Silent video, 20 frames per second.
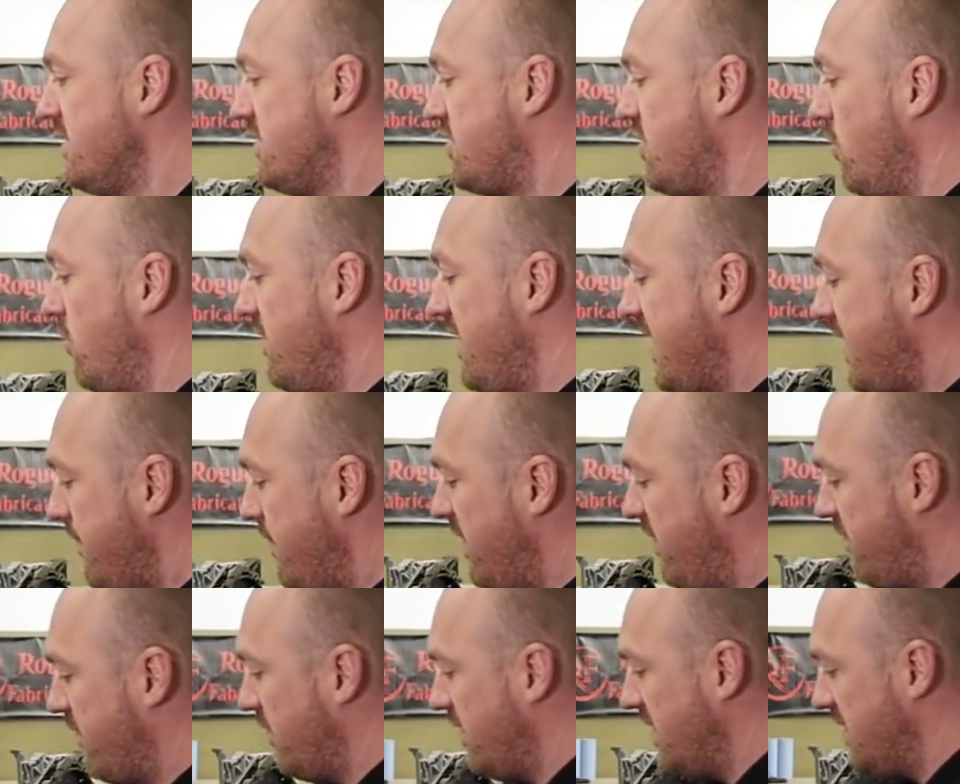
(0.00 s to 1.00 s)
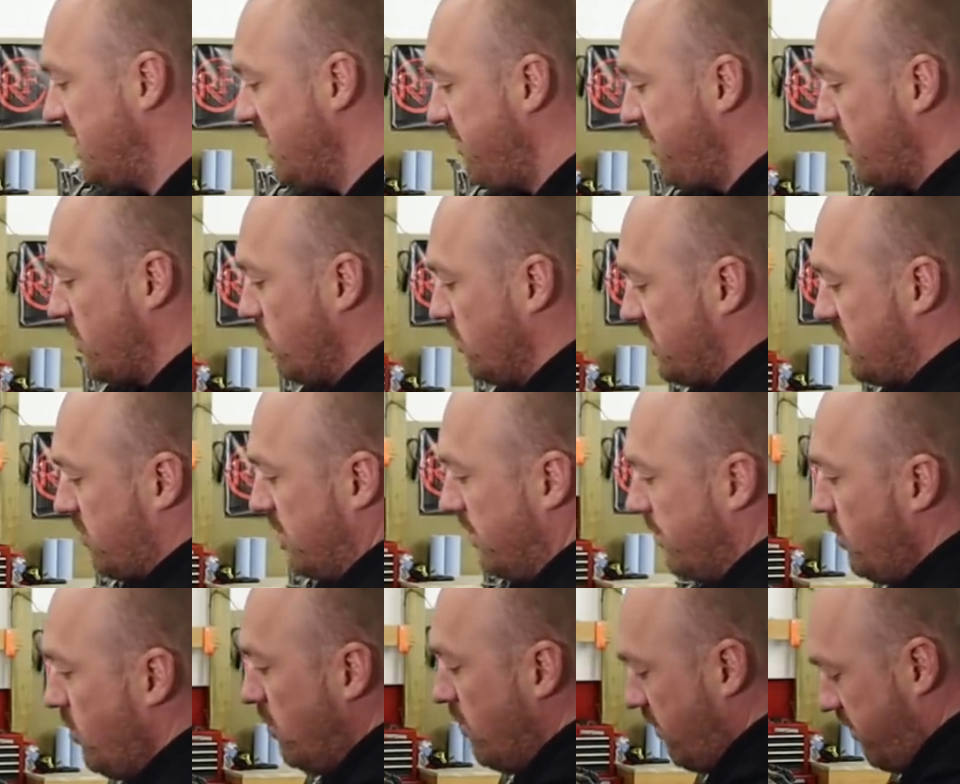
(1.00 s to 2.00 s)
So they can be really difficult to
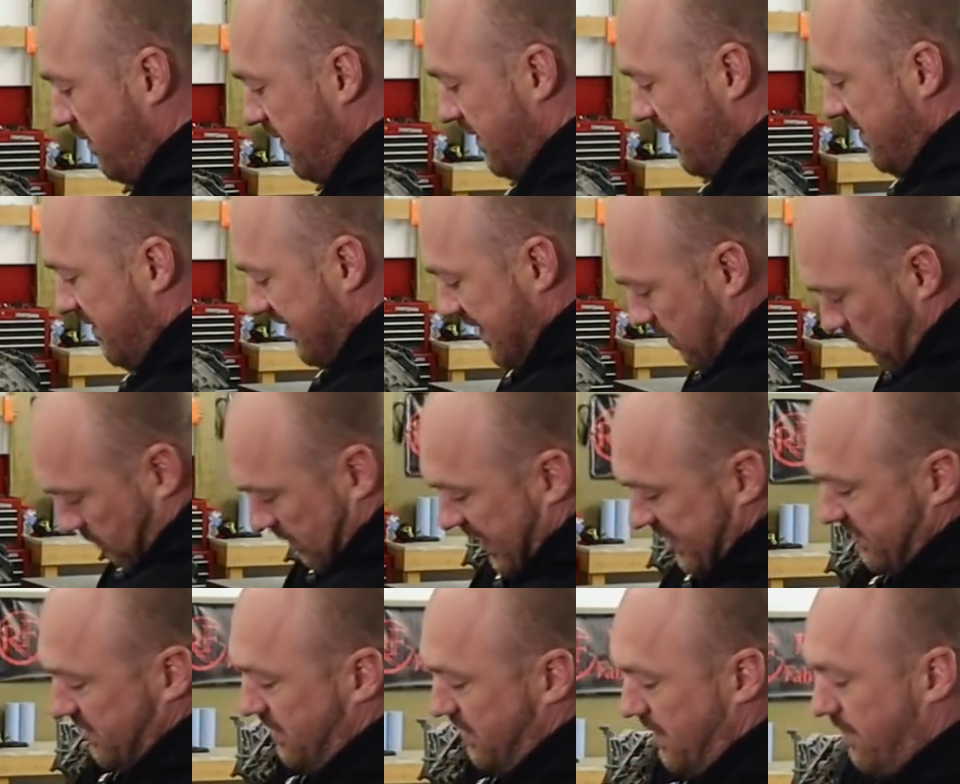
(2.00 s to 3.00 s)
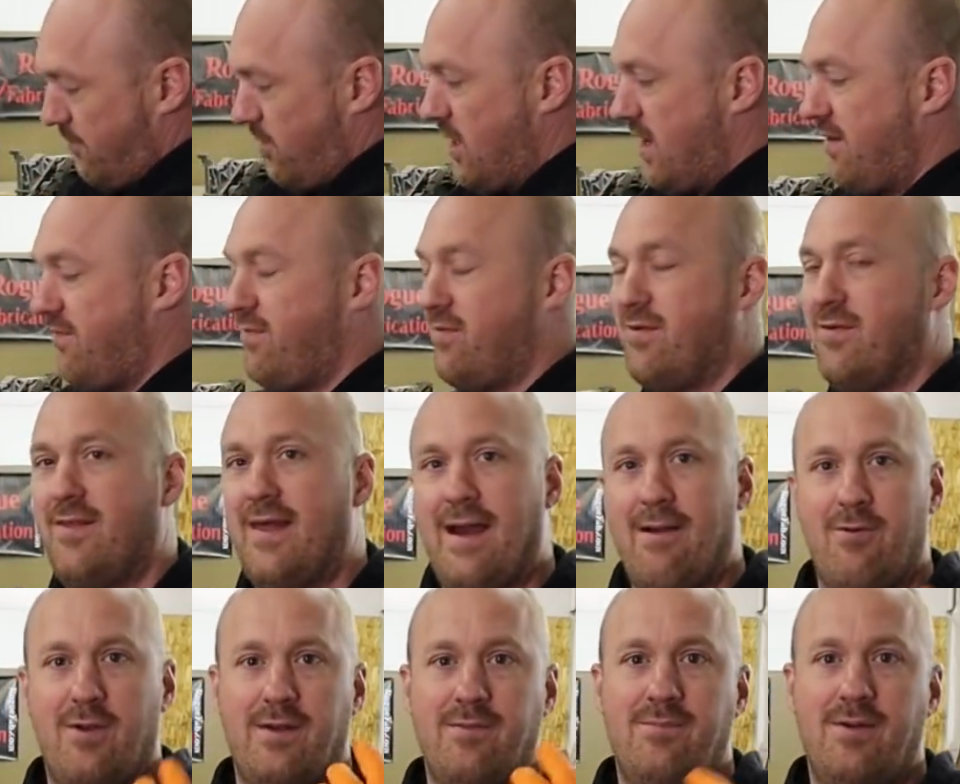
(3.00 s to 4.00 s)
remove. They don't like to come off.
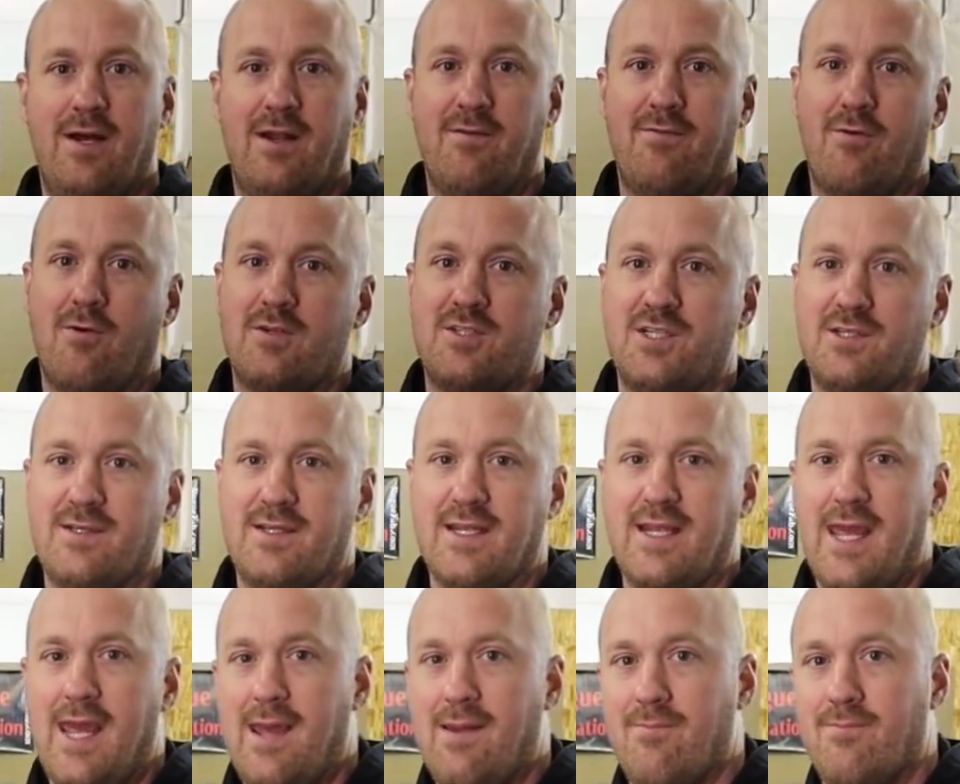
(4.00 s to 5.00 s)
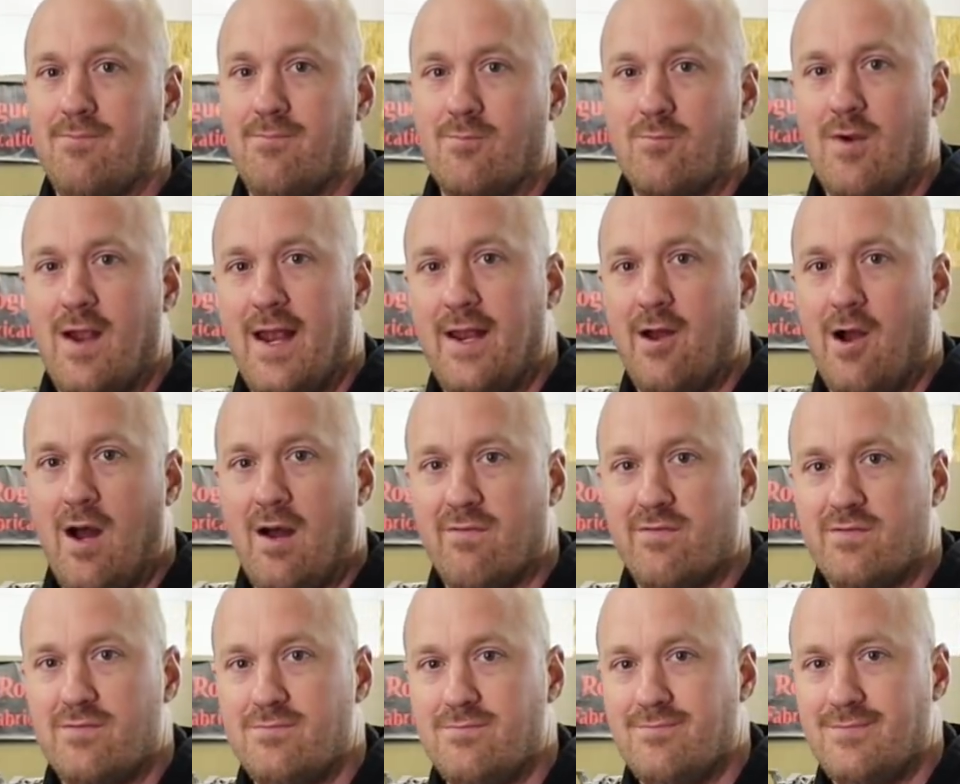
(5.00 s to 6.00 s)
That one unfortunately came right
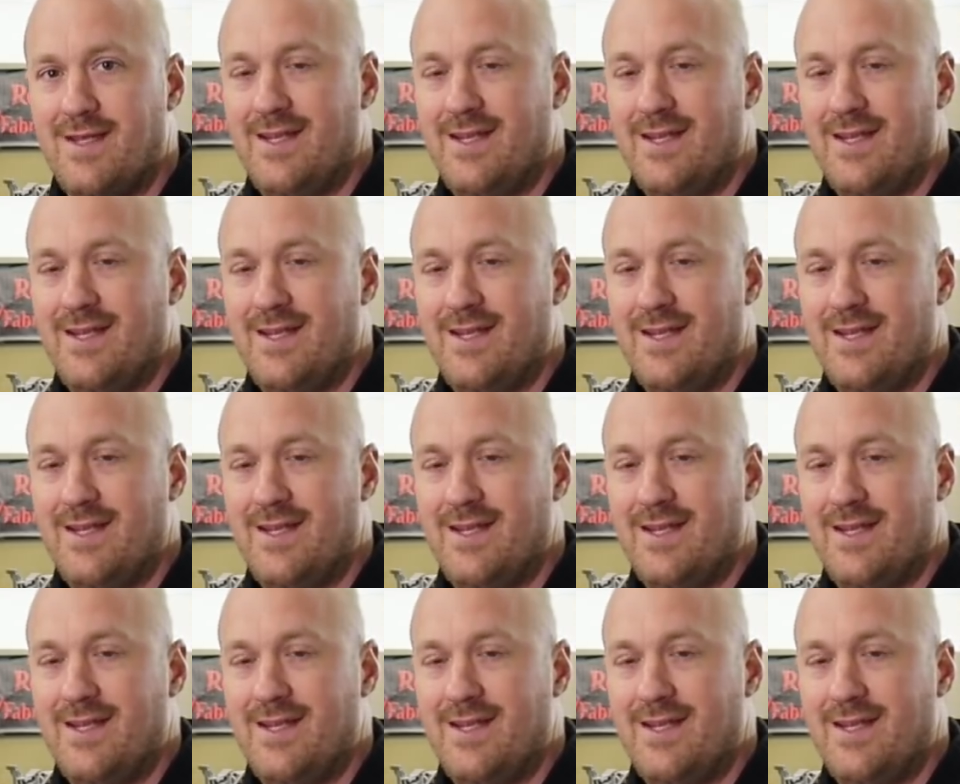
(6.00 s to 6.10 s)
off.